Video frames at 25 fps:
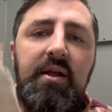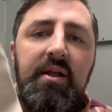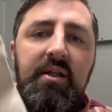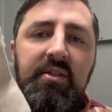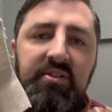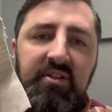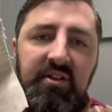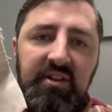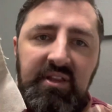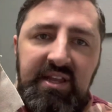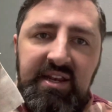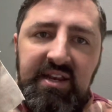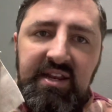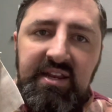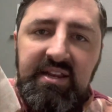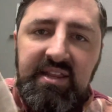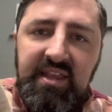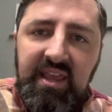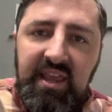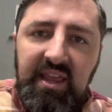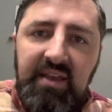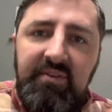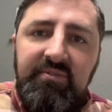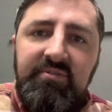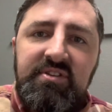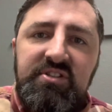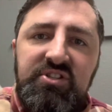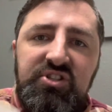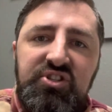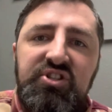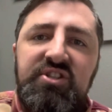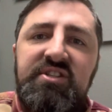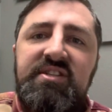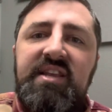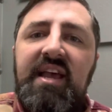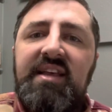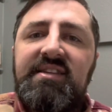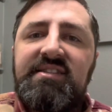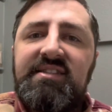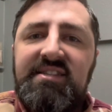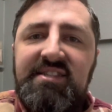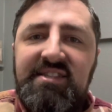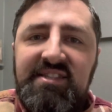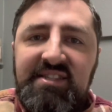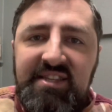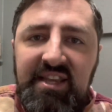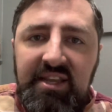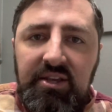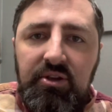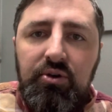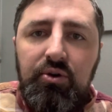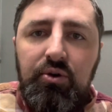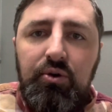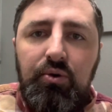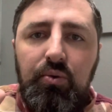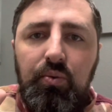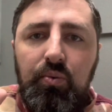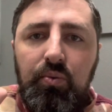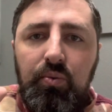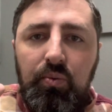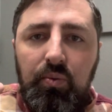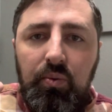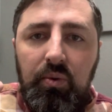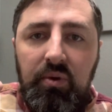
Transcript: The linen canvas just has a single